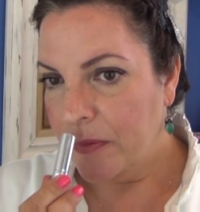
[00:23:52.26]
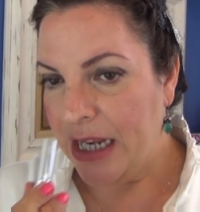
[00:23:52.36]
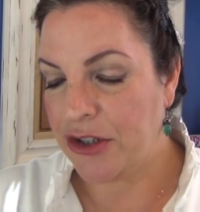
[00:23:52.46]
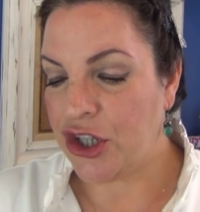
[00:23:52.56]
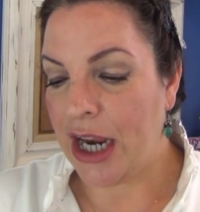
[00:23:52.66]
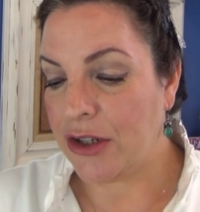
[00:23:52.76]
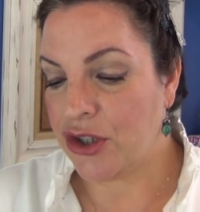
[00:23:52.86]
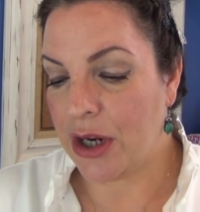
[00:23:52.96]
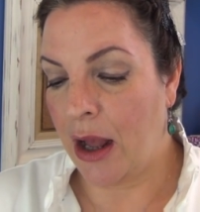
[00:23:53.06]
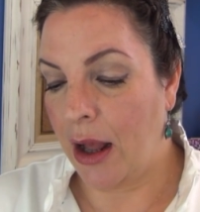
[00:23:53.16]
it
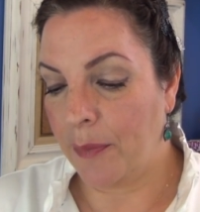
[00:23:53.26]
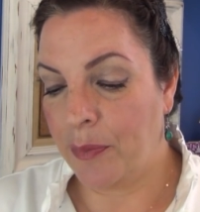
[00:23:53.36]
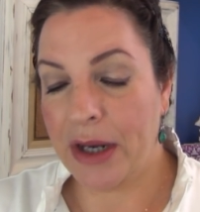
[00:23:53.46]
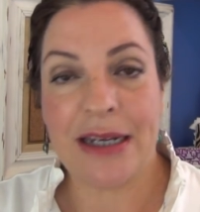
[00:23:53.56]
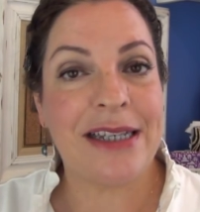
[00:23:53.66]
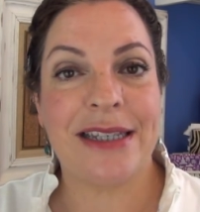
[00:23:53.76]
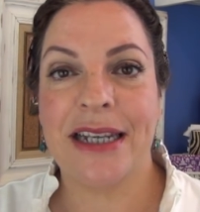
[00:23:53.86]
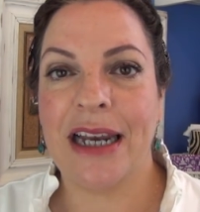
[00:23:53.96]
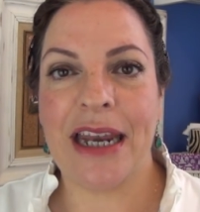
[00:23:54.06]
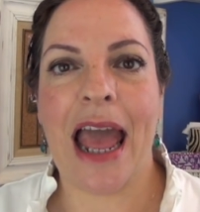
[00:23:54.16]
changed, um, but it's
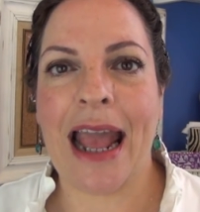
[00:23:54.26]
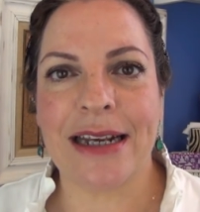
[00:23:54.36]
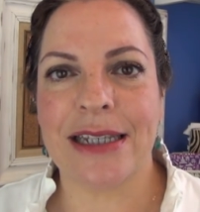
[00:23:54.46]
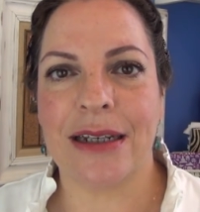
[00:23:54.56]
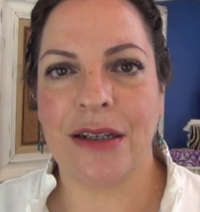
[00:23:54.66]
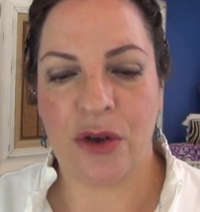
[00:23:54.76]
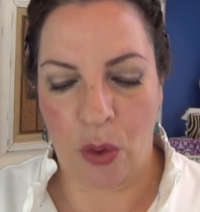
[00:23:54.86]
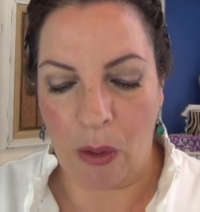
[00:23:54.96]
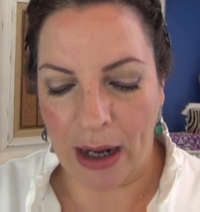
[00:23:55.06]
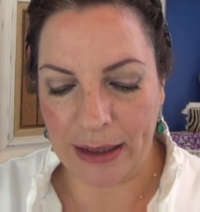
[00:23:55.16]
still an excellent
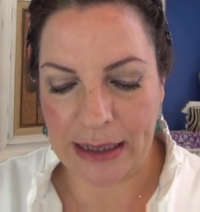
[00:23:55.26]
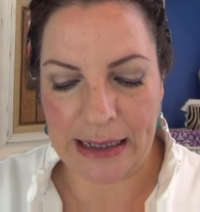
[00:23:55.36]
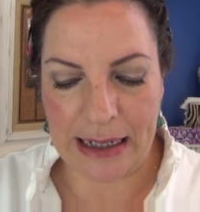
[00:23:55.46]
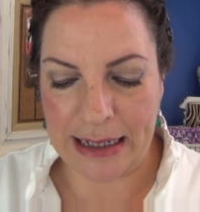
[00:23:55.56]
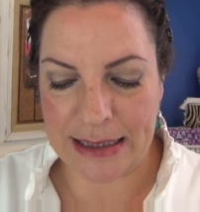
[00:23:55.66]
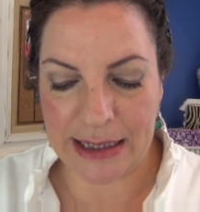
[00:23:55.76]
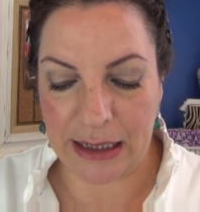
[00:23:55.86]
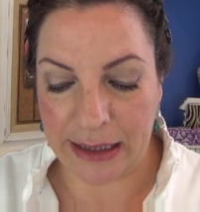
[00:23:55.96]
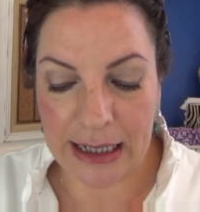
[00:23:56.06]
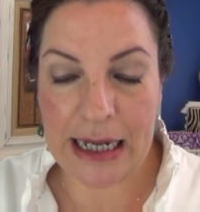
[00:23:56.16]
quality. It's
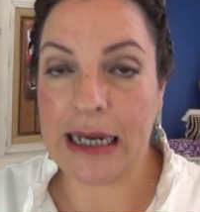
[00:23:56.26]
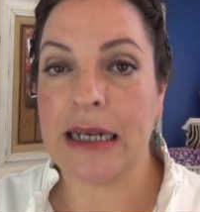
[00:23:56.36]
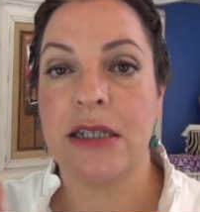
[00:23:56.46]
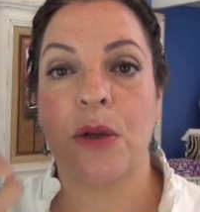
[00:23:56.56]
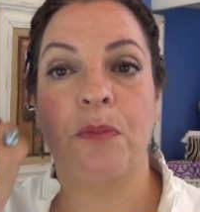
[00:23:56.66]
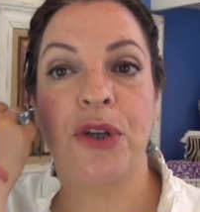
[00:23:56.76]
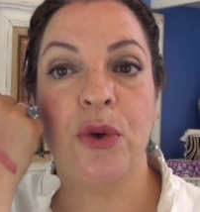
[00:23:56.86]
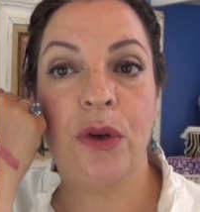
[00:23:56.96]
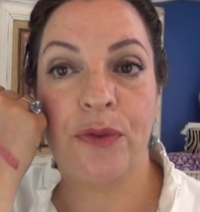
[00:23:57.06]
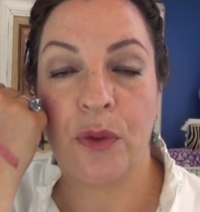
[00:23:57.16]
Clinique. It's a
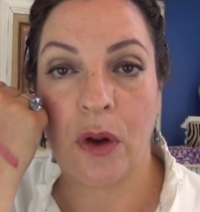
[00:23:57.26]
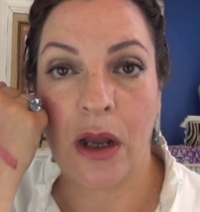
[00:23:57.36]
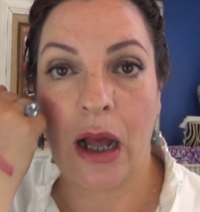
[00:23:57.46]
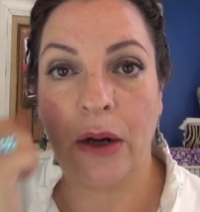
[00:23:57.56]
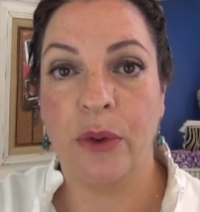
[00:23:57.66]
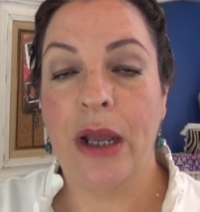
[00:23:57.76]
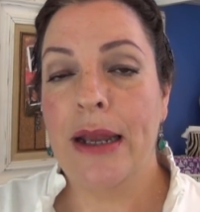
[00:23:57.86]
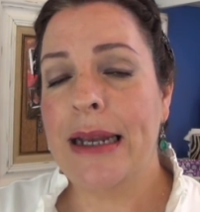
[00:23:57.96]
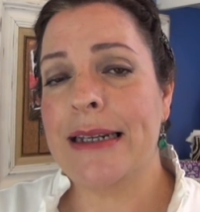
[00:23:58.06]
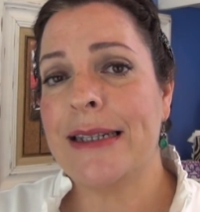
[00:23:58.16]
beautiful color.
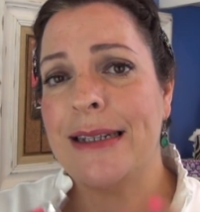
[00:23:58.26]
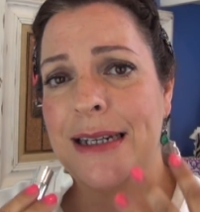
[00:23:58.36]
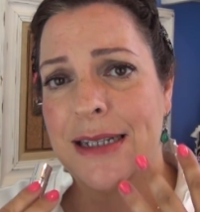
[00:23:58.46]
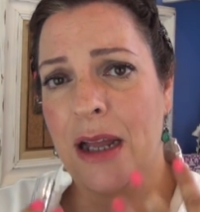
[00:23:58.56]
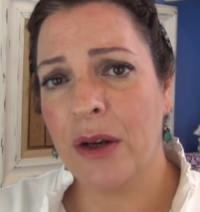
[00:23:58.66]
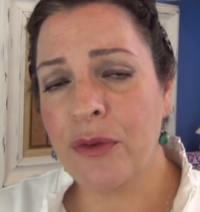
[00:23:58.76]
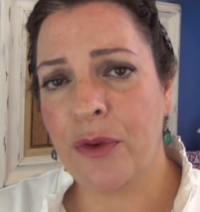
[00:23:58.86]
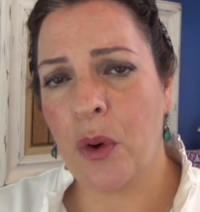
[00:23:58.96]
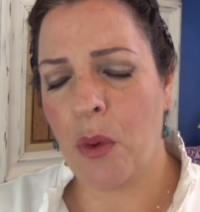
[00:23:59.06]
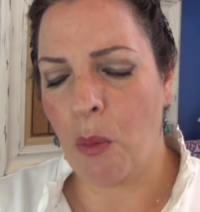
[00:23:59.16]
It stays on
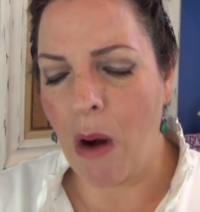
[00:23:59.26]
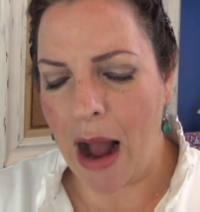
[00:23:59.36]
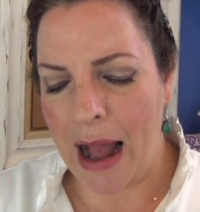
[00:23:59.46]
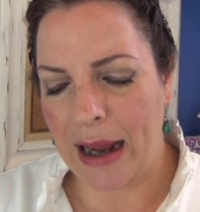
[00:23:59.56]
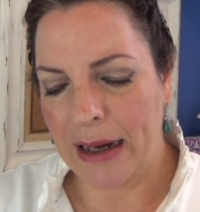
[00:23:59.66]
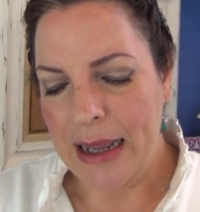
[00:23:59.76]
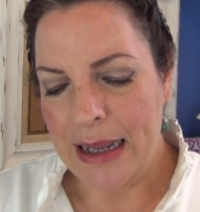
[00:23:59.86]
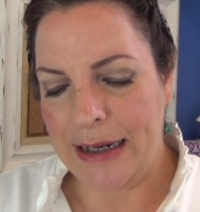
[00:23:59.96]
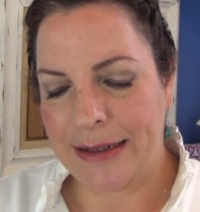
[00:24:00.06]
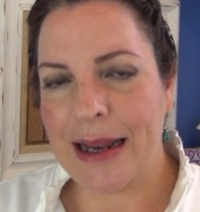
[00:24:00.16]
for a while.
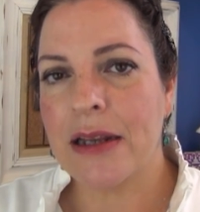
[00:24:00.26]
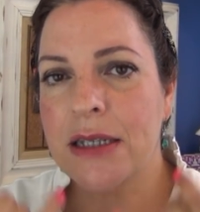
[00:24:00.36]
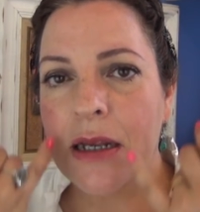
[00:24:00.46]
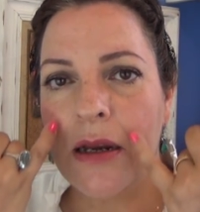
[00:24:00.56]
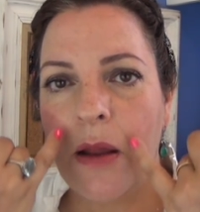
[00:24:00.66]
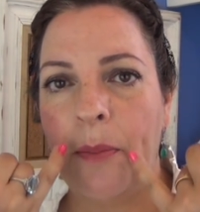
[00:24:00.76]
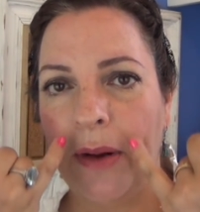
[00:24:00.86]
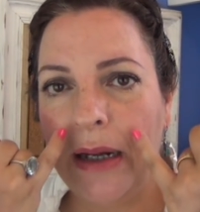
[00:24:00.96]
It doesn't